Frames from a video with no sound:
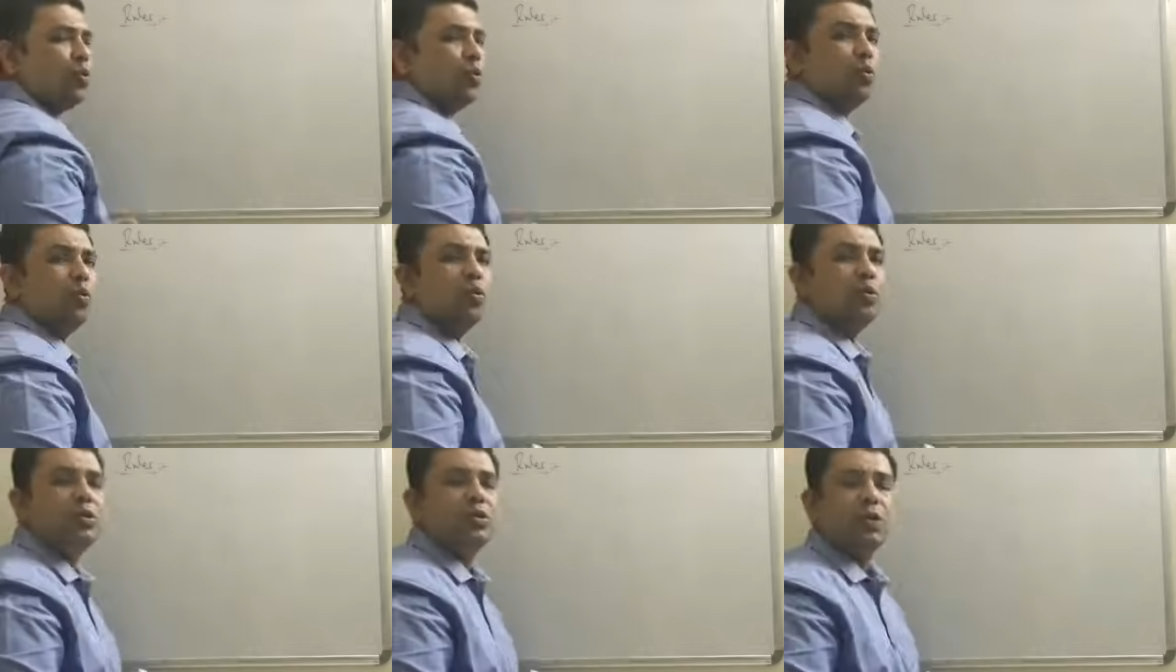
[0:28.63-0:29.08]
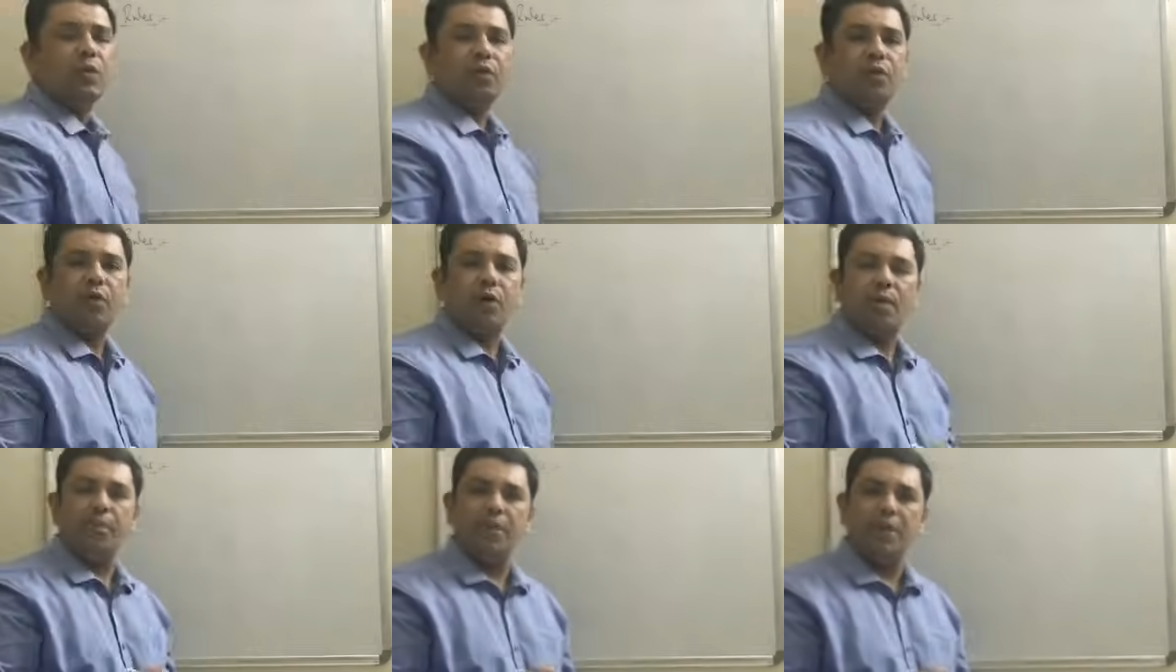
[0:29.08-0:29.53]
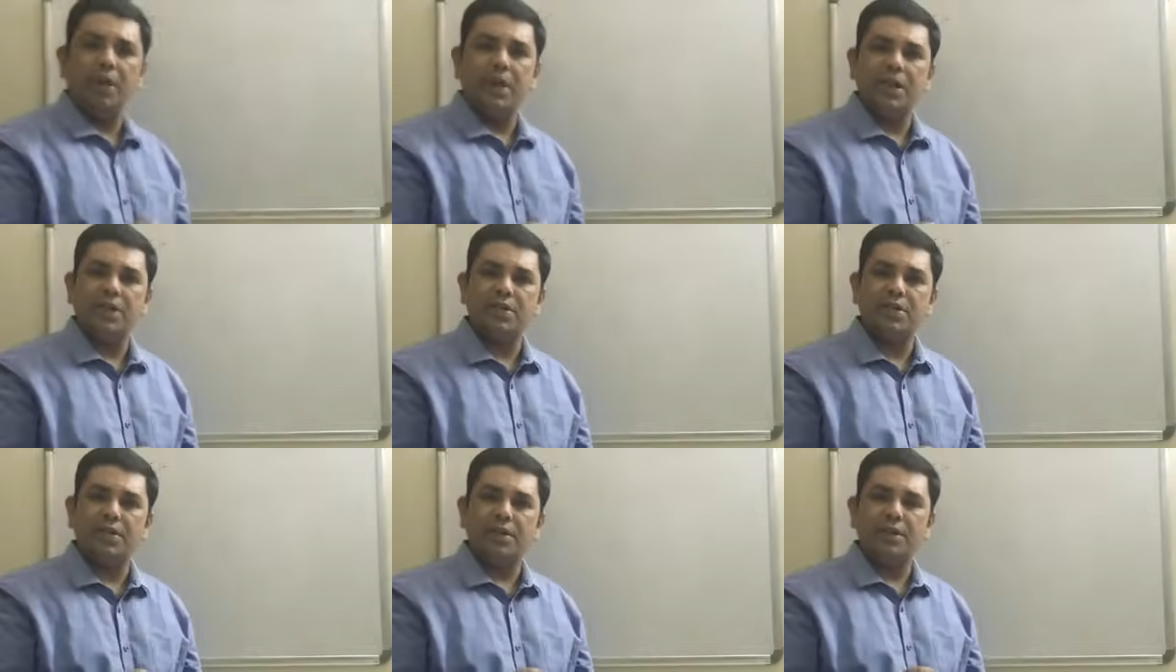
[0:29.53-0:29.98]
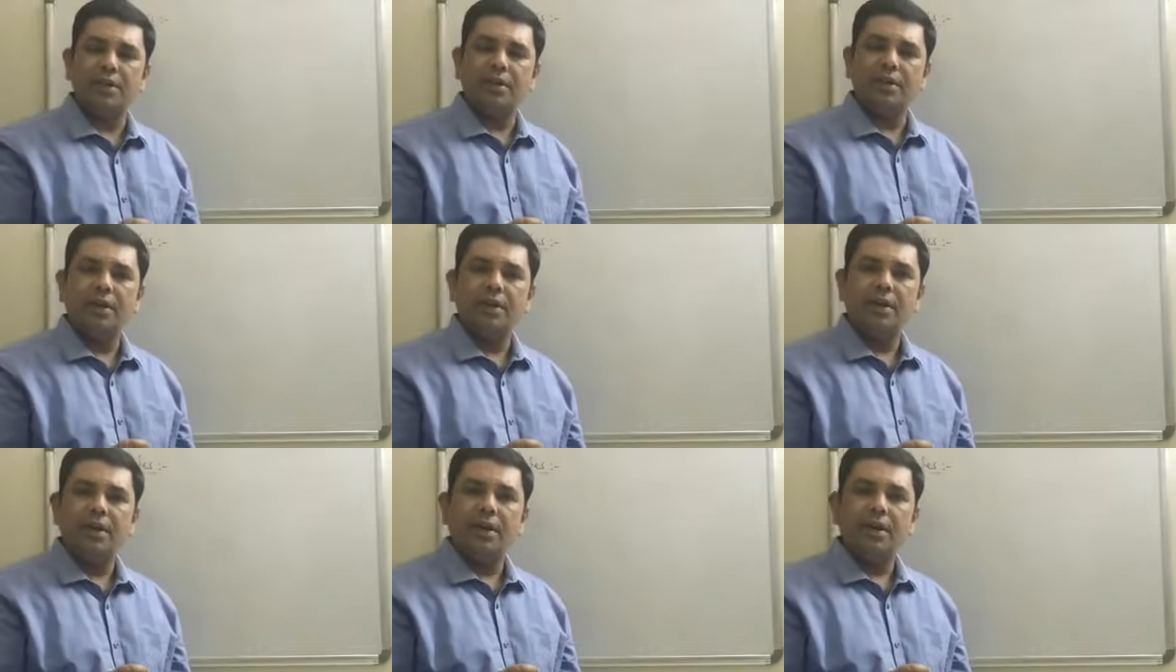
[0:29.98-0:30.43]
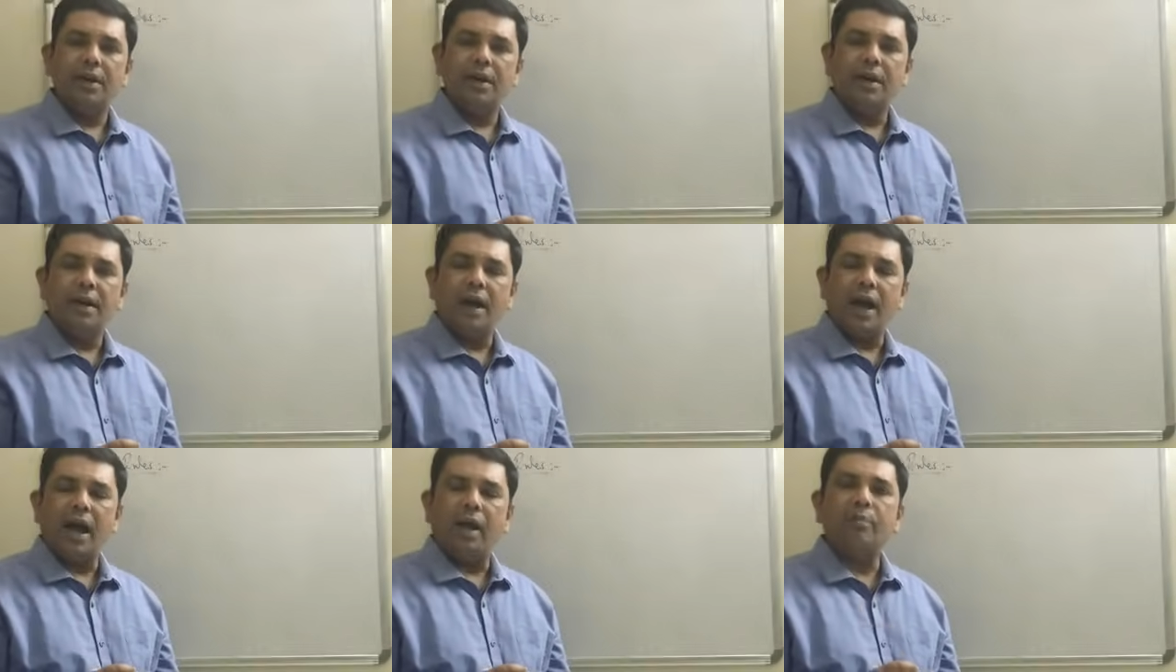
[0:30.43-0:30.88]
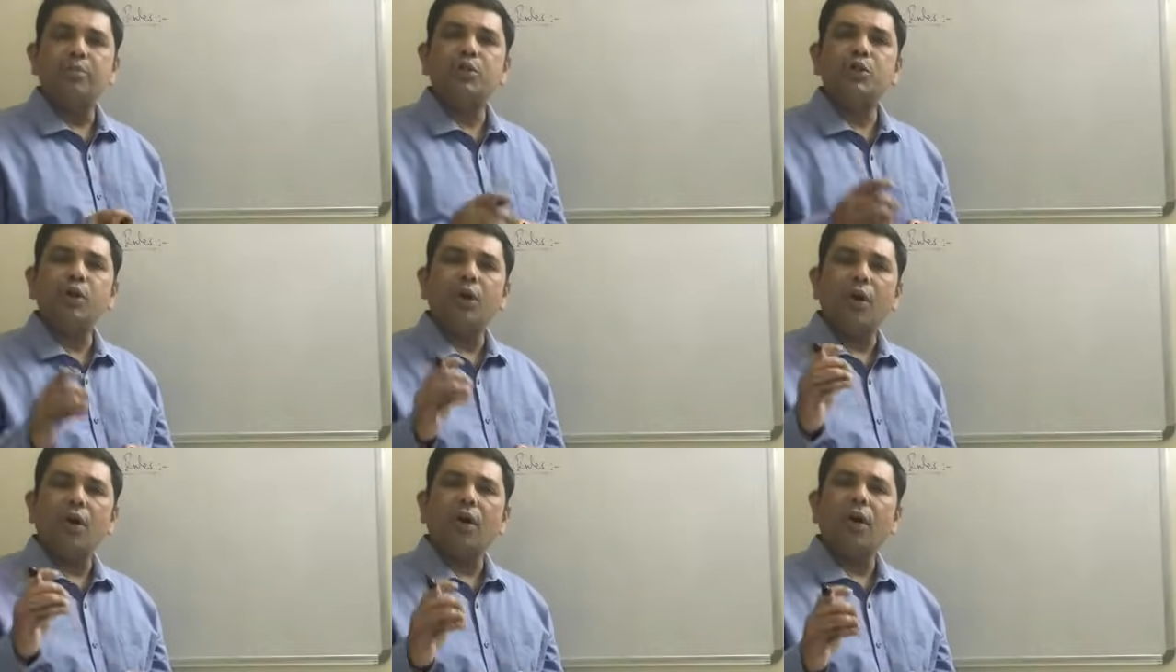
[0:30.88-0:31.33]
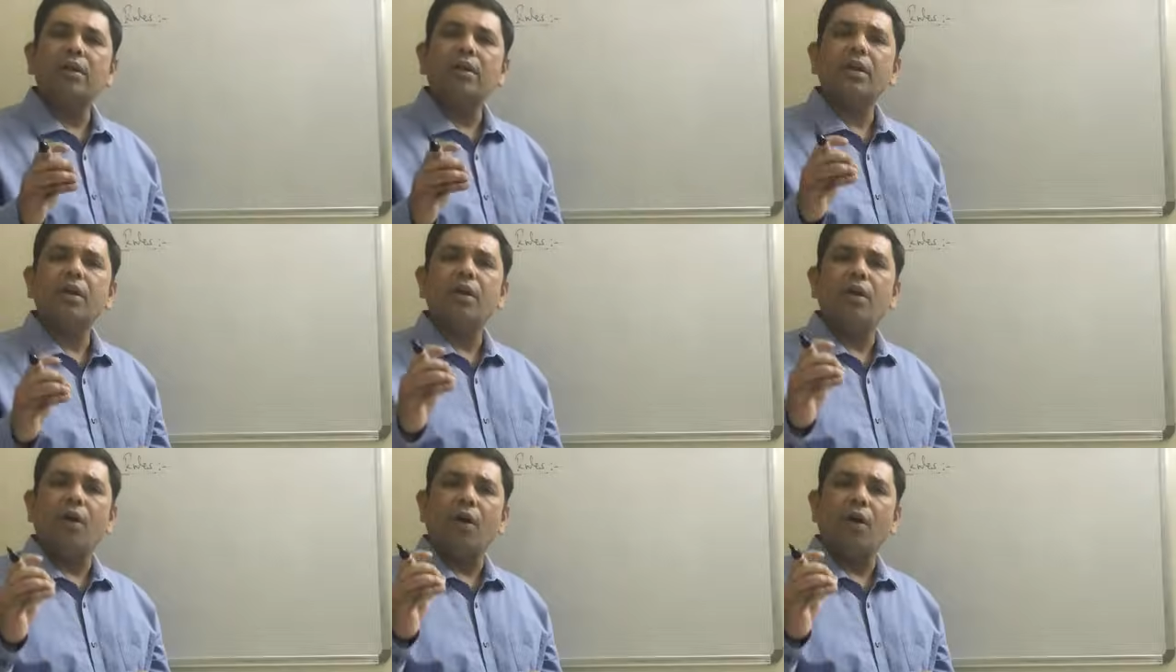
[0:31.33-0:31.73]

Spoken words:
rules of combination. I'm sure